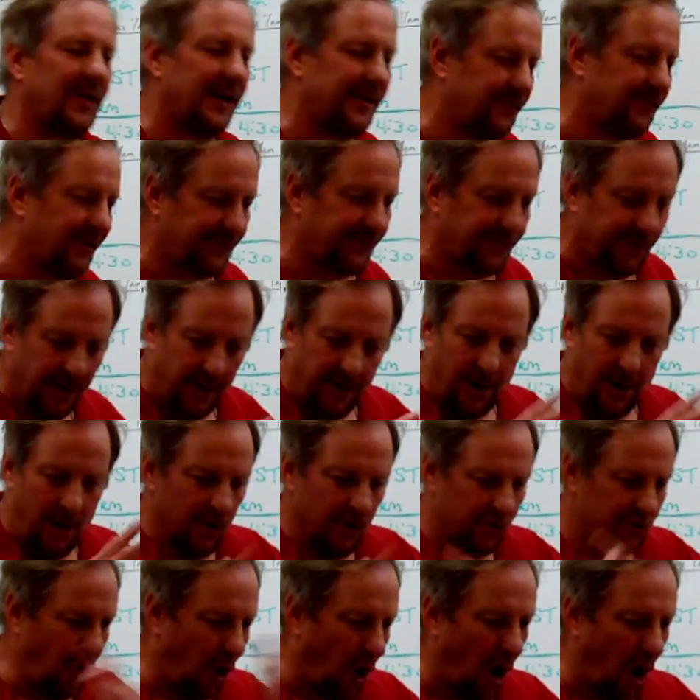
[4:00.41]
and just
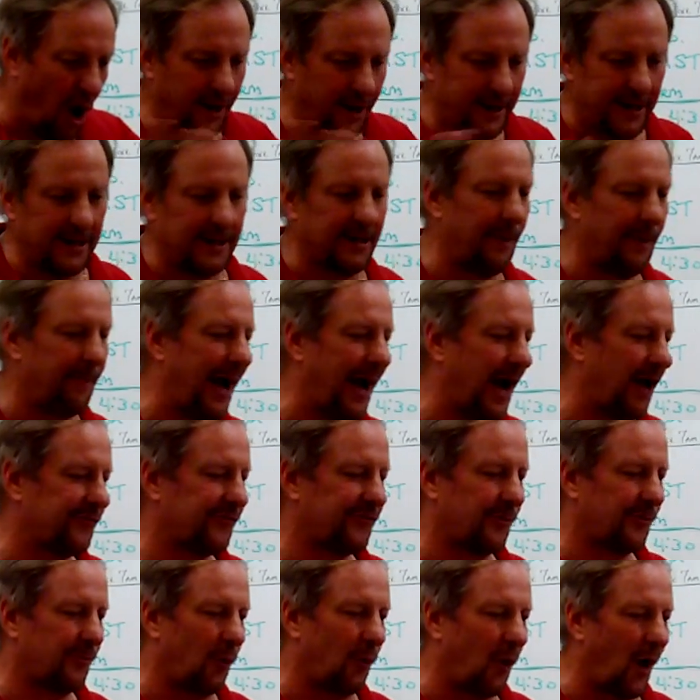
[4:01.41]
talking about
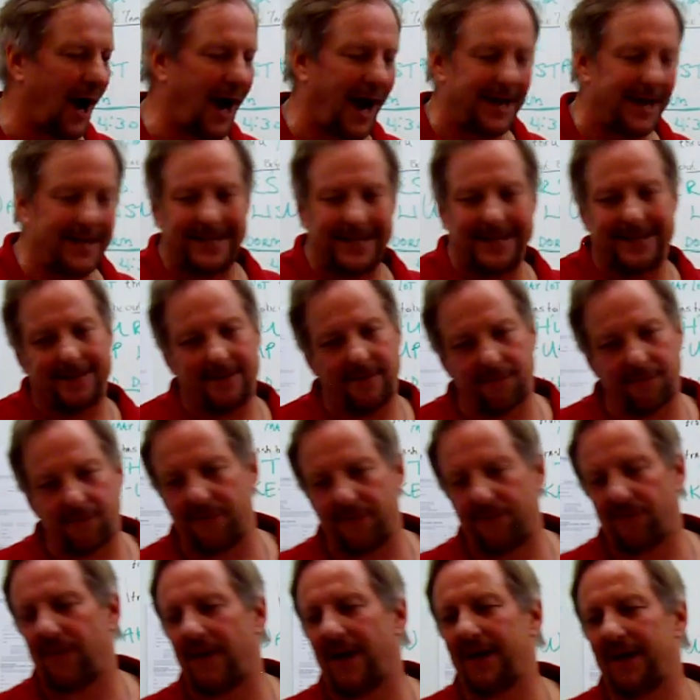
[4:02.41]
sobriety and
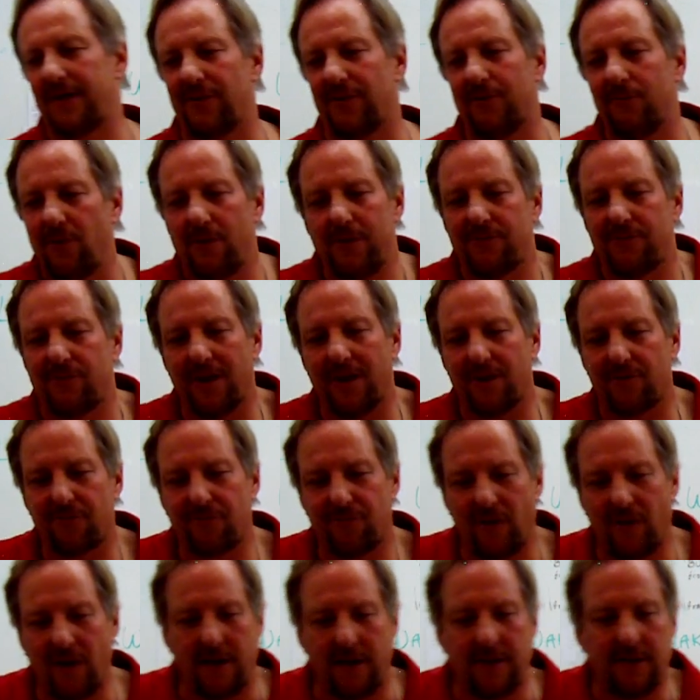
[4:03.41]
different things, it was just
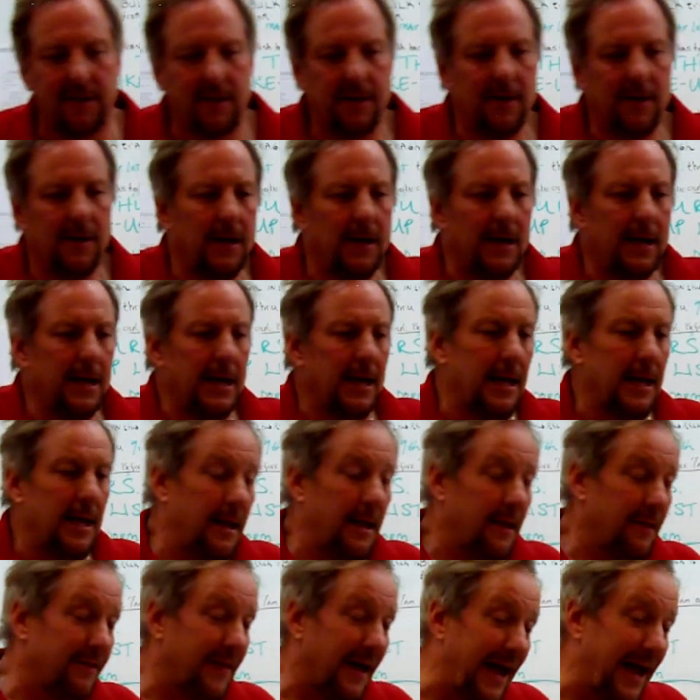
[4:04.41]
fun.
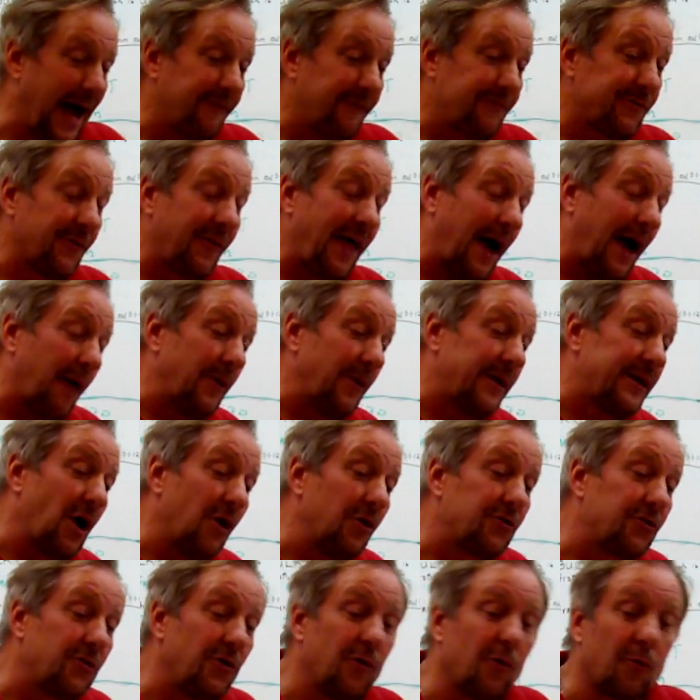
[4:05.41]
And after that, we
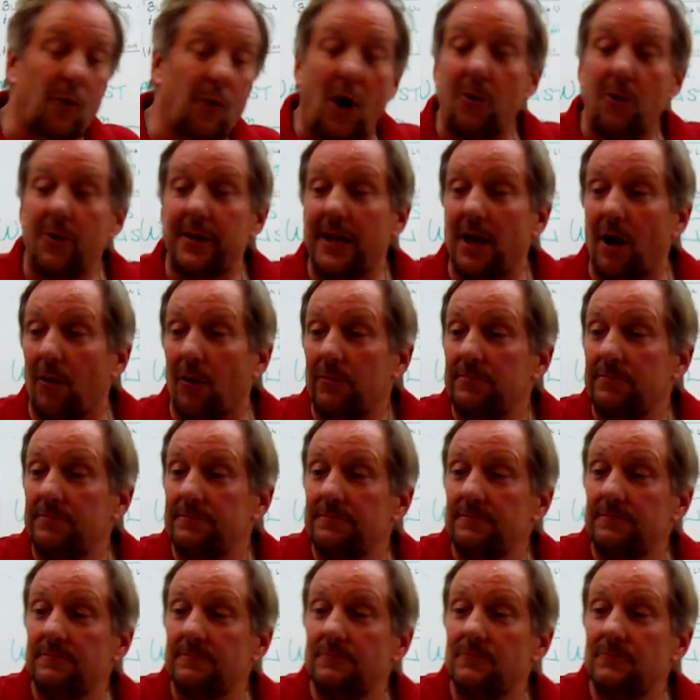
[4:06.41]
go to the rodeo.
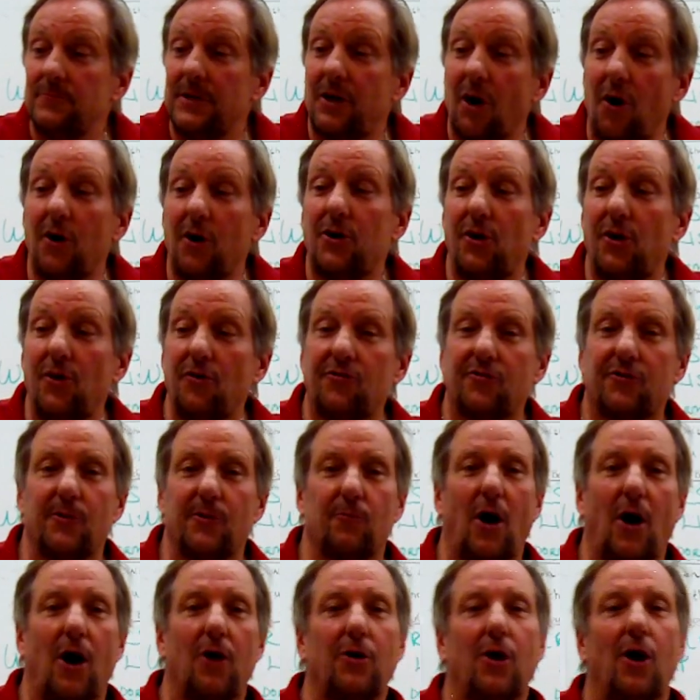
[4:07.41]
We go to Houston
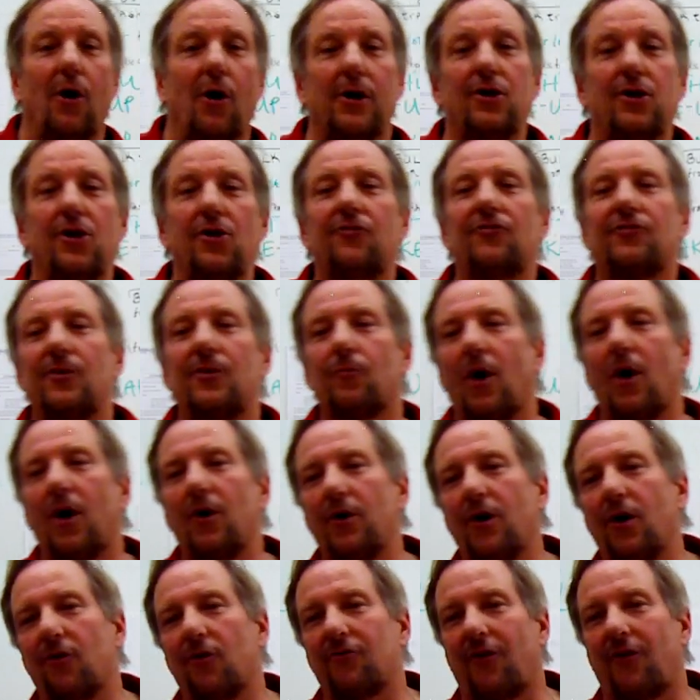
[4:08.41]
Rodeo. Houston
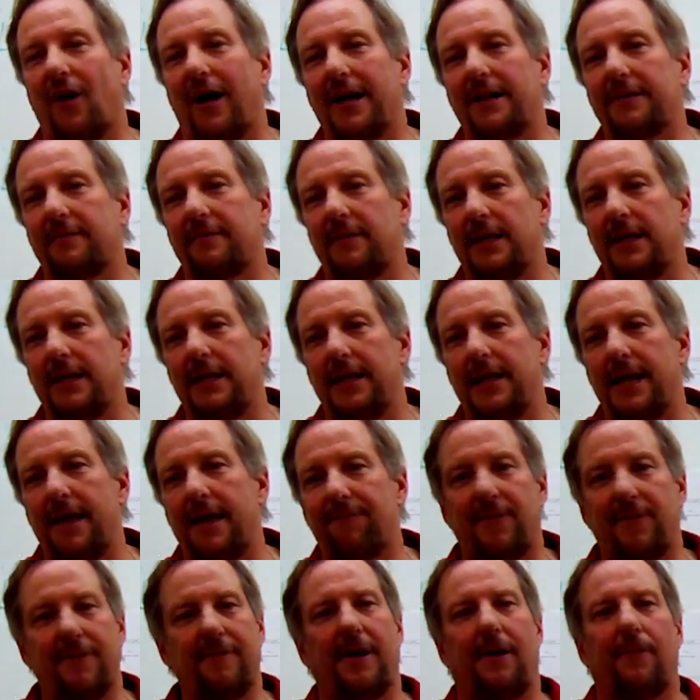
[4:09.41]
Rodeo is like
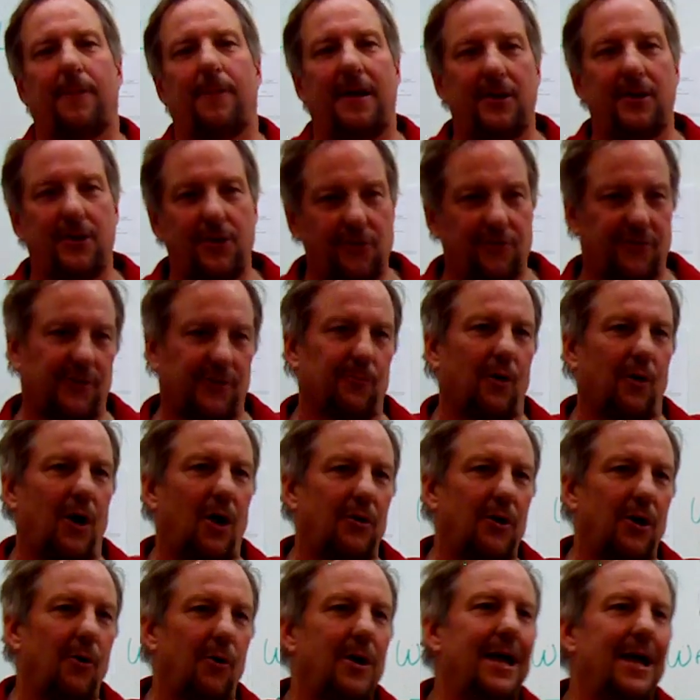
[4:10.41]
if you've never been to Houston
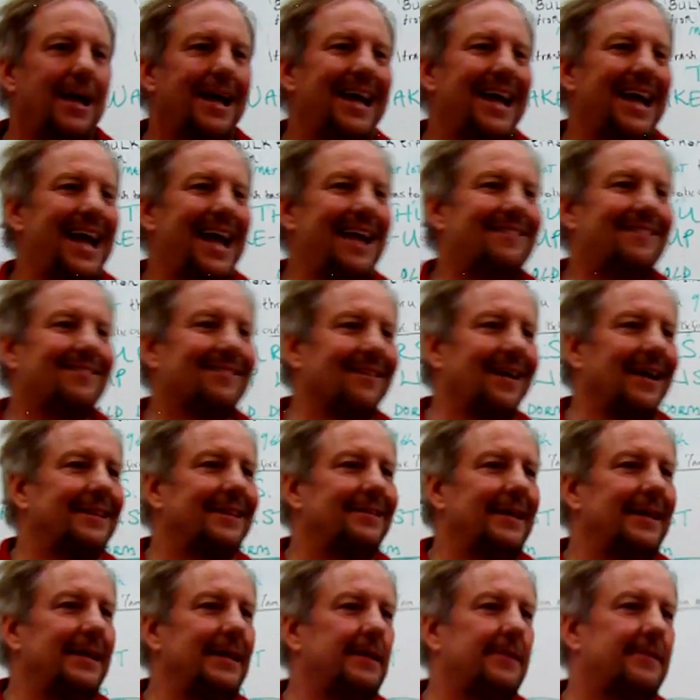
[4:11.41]
Rodeo, it's like
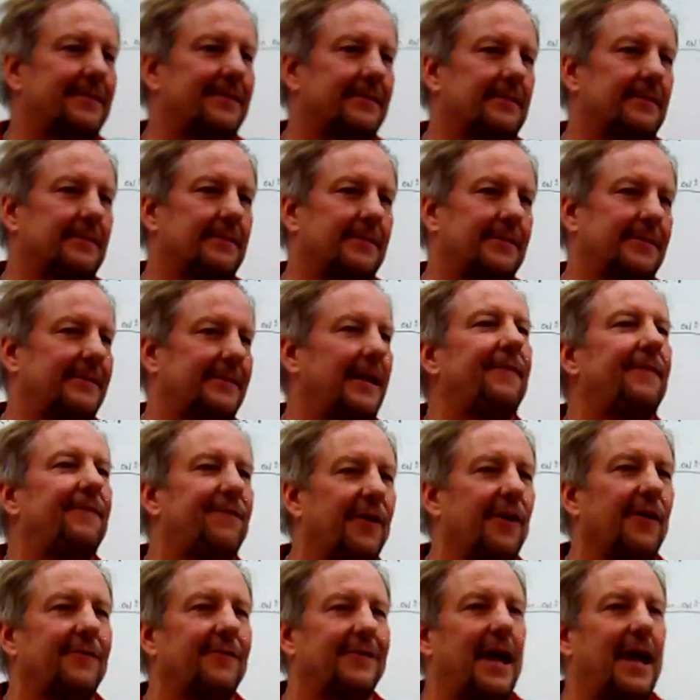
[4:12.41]
the State
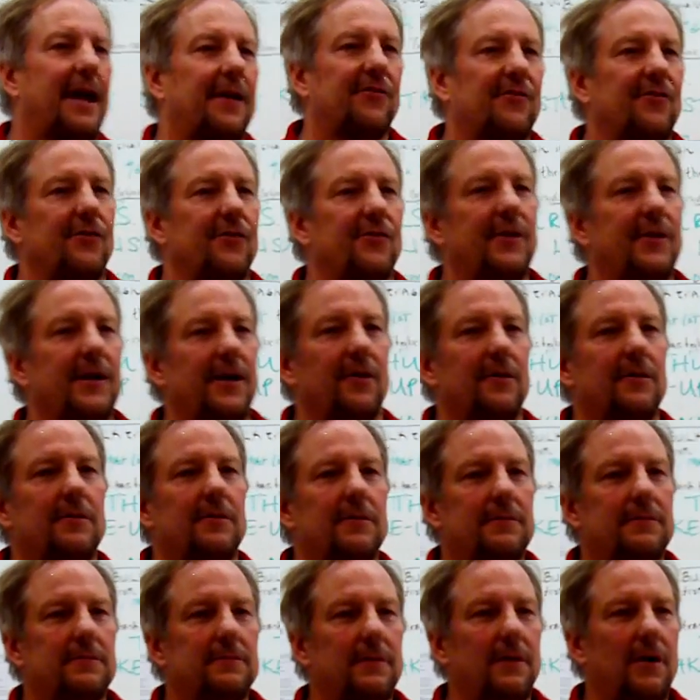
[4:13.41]
Fair of Texas here.
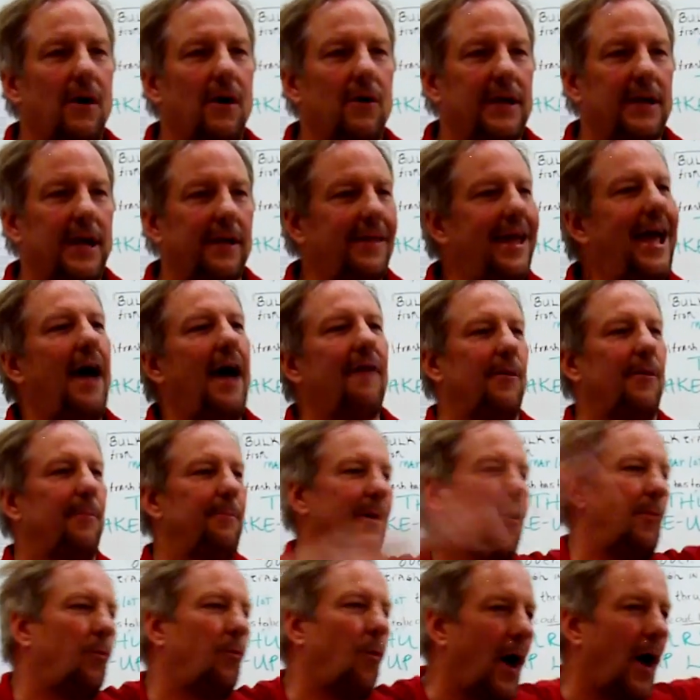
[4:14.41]
Okay, they have a
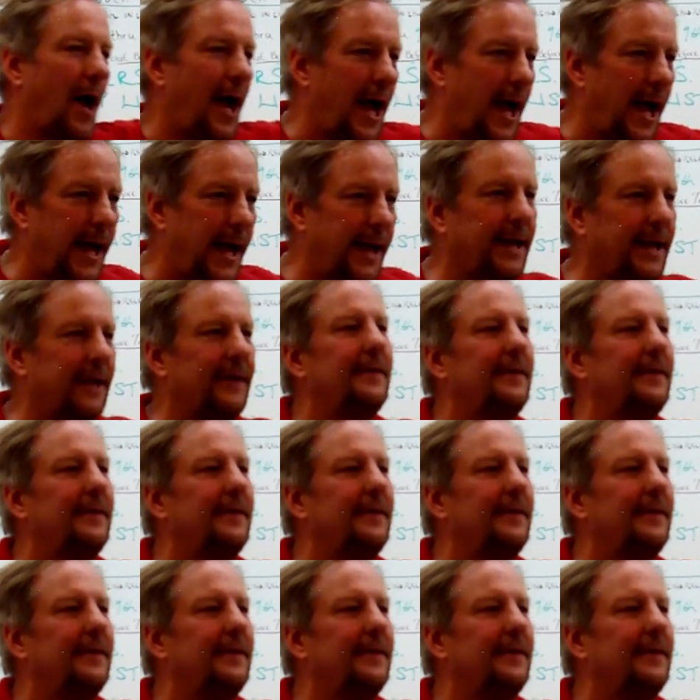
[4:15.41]
midway. And